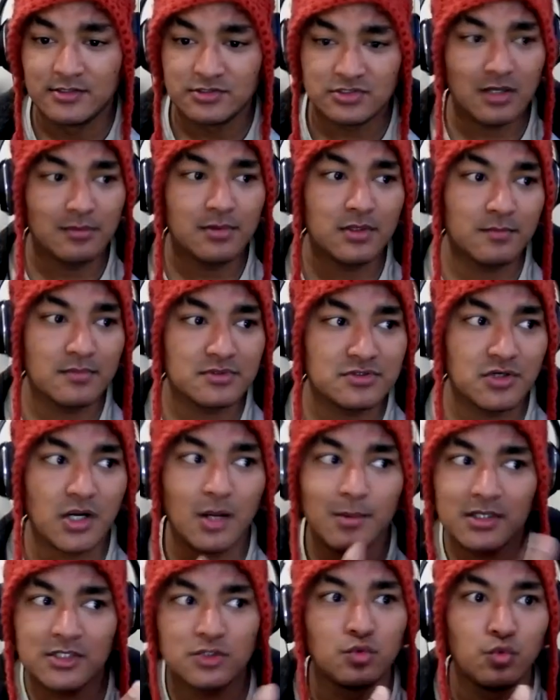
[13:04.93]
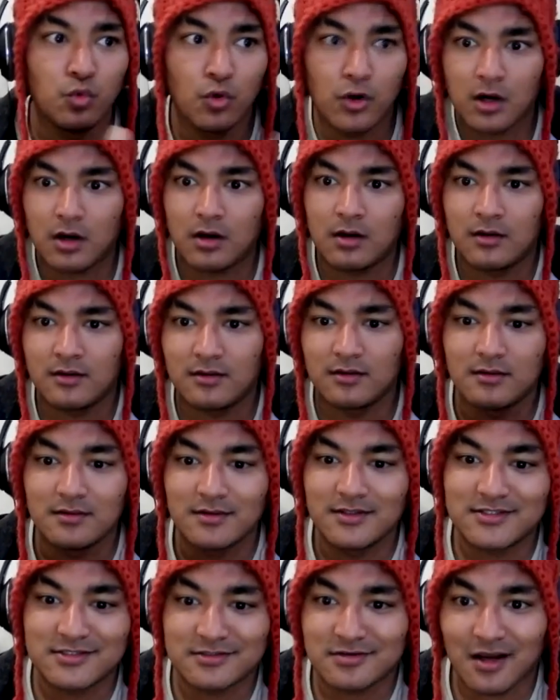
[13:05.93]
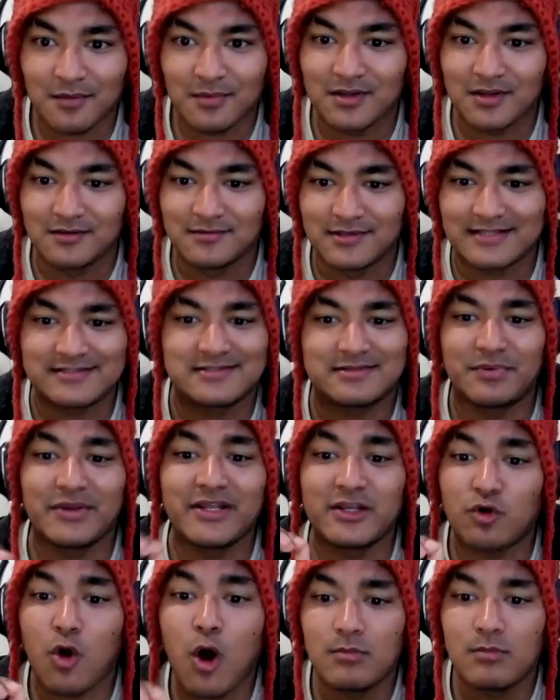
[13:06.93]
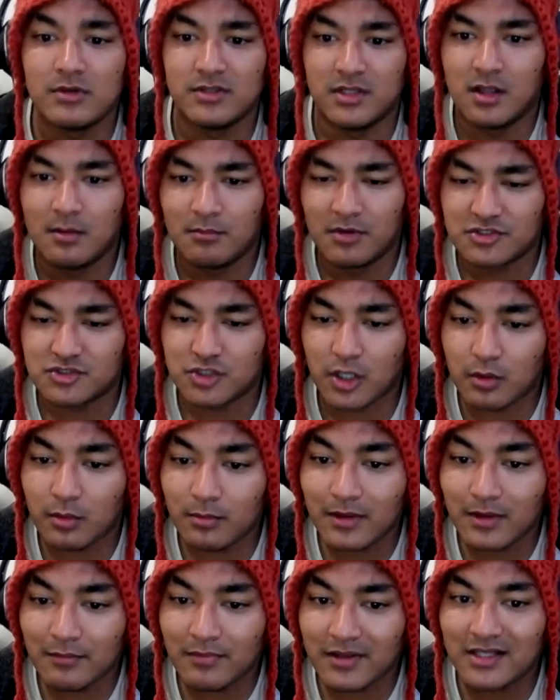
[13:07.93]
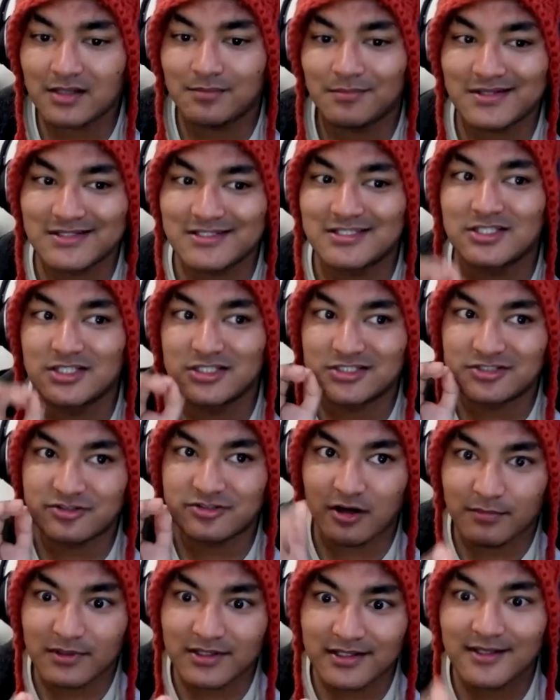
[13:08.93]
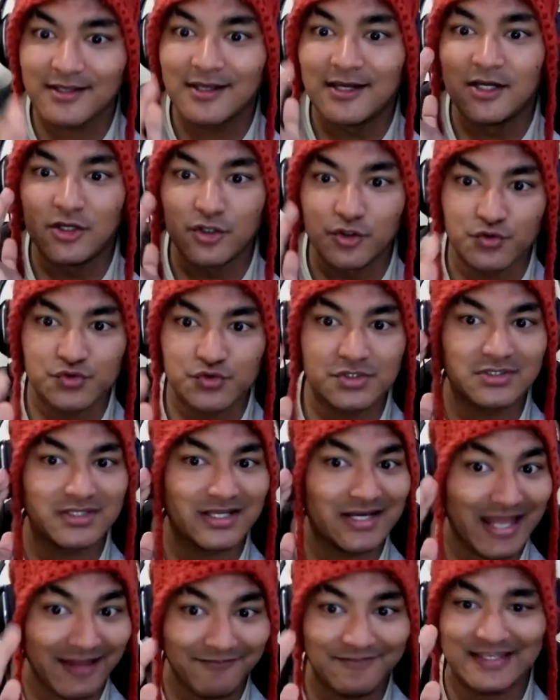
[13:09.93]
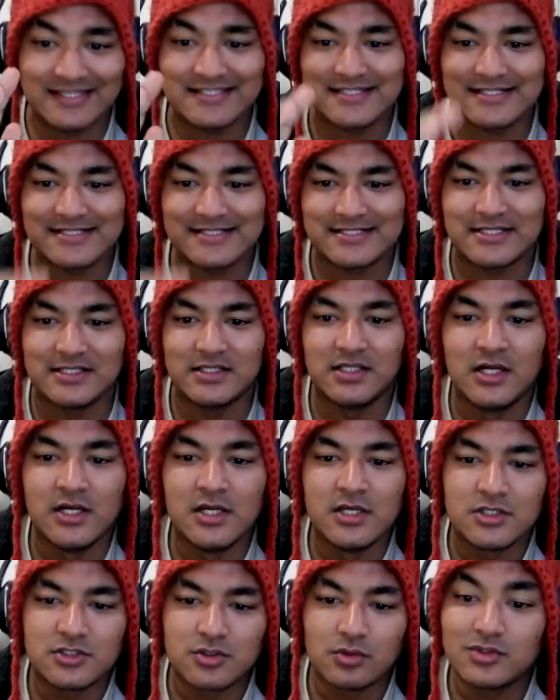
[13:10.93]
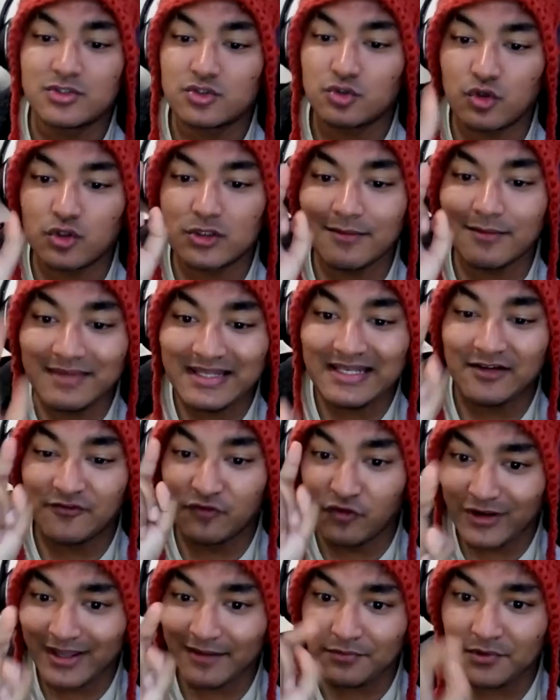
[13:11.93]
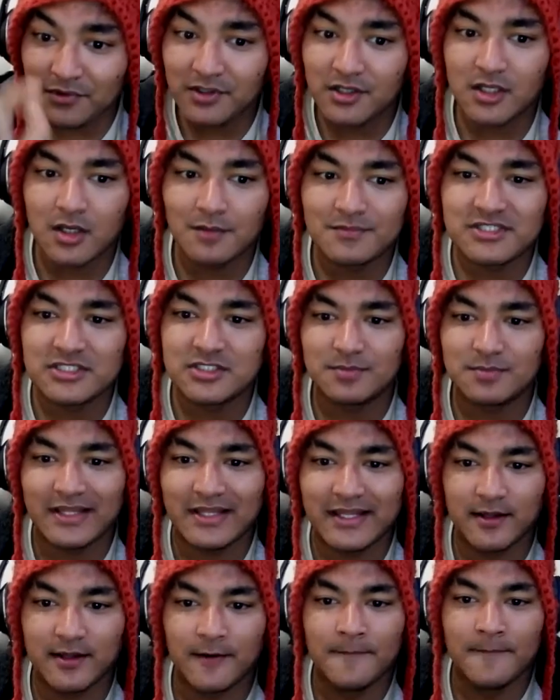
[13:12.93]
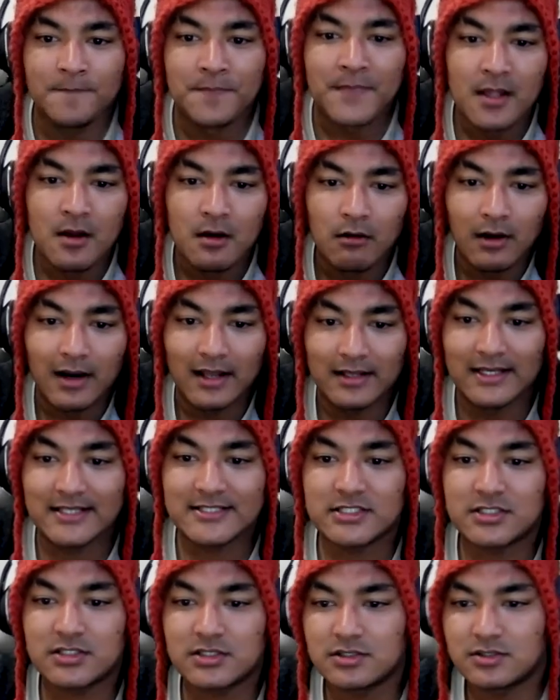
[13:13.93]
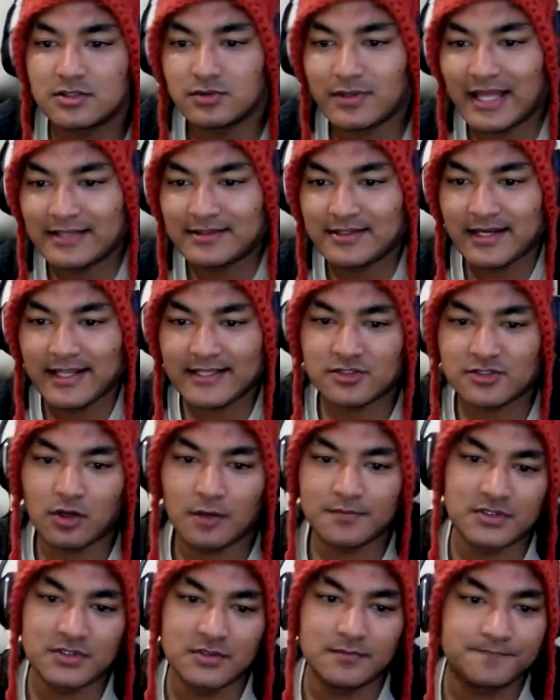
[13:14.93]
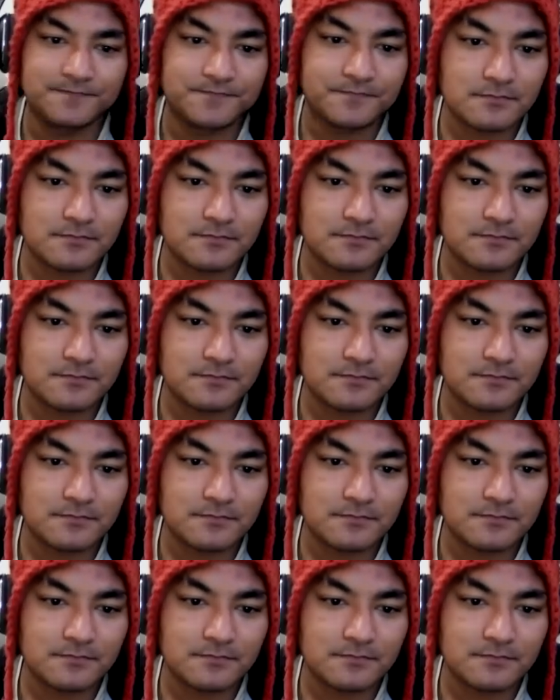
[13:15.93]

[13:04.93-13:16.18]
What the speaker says: Traveling to work is travel. That's very common. But circumnavigate means traveling using the navigation skill. So we should know the meaning. Vocabulary comes into play here. But let's look at the next option.